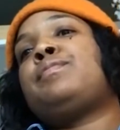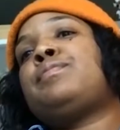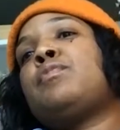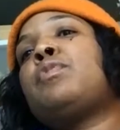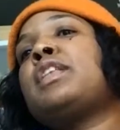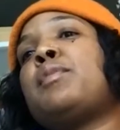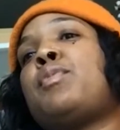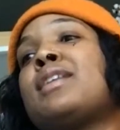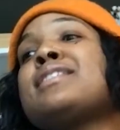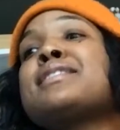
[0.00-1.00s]
Really
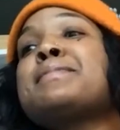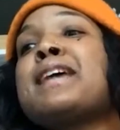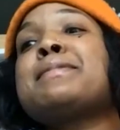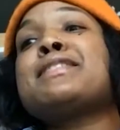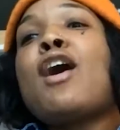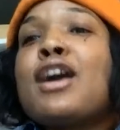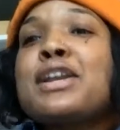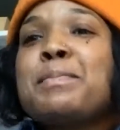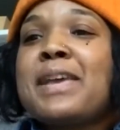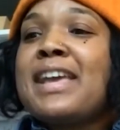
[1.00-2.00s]
important. And sometimes it's hard to pee.